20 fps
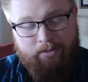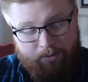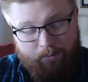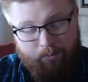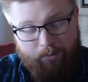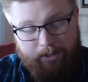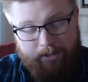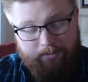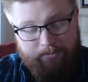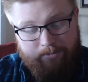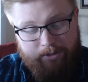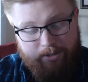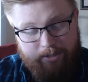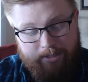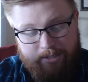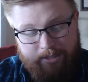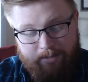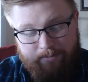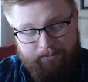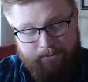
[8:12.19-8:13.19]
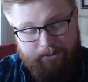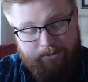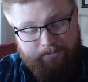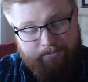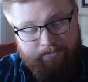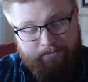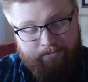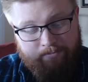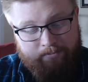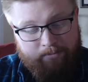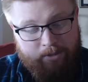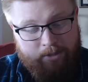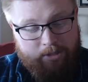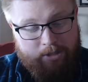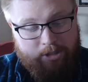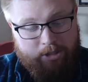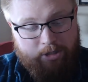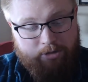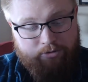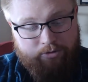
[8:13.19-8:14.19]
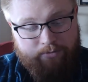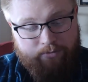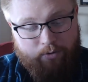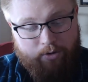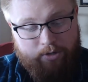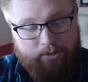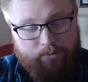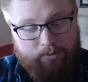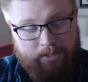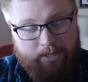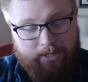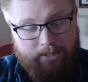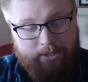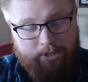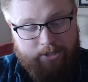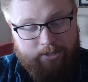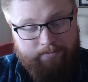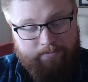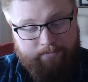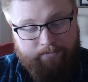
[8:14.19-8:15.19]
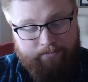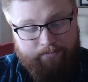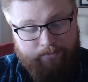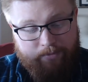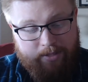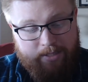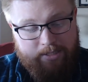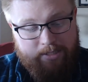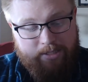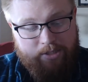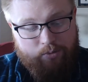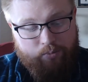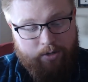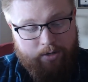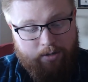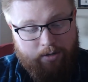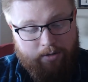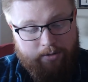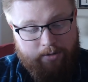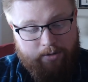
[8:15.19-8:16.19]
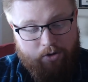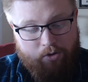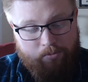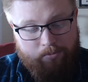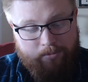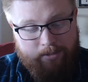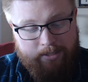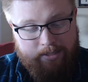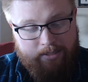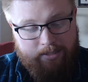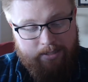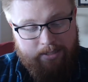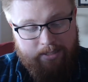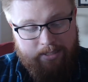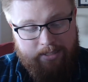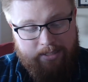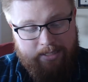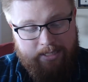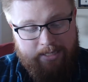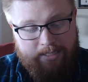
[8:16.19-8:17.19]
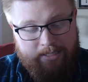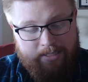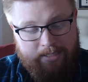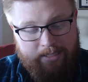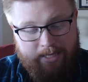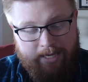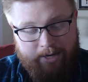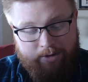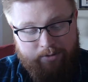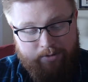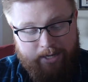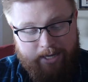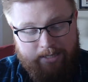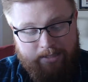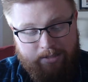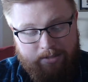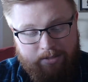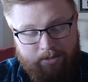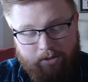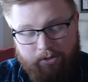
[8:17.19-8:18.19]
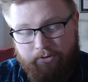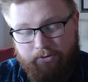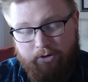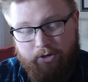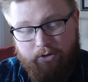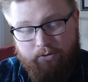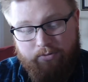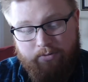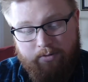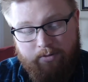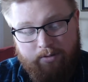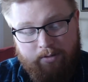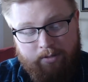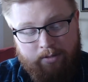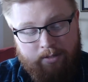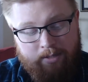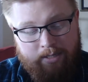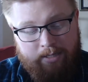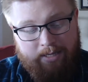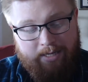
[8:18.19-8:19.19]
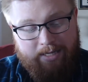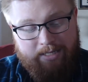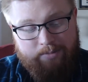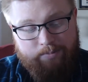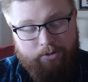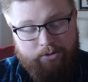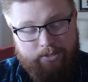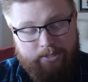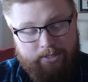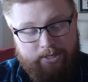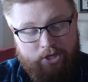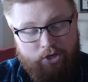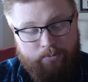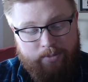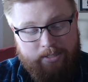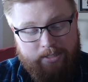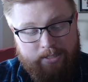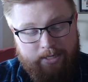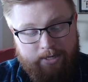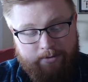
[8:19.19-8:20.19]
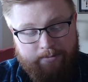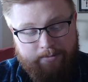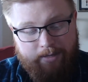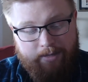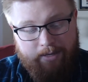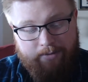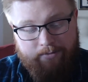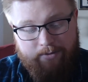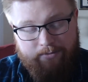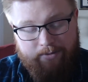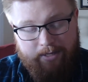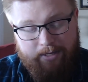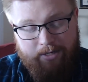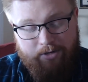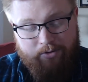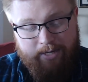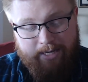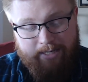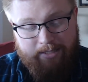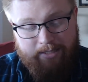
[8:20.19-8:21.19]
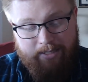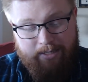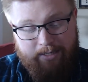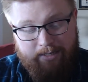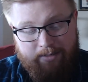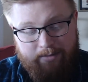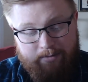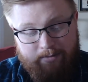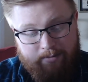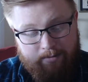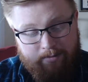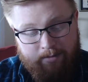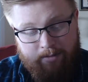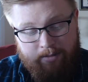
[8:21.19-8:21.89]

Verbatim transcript: "Welcome to the slums." Chandra's voice was hushed. "This is where all the homeless, the diseased, and the outcasts call their own. It's mostly humans here, even if they don't act like it.